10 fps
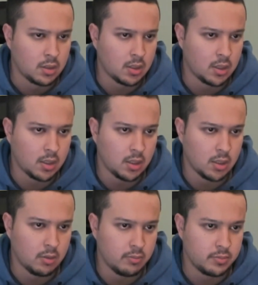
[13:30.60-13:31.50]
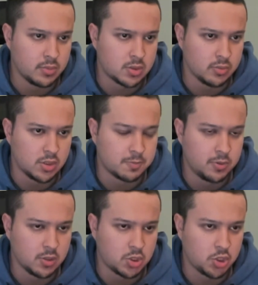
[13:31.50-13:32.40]
So we just
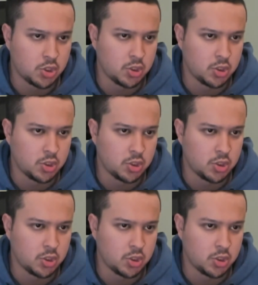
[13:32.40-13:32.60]
push.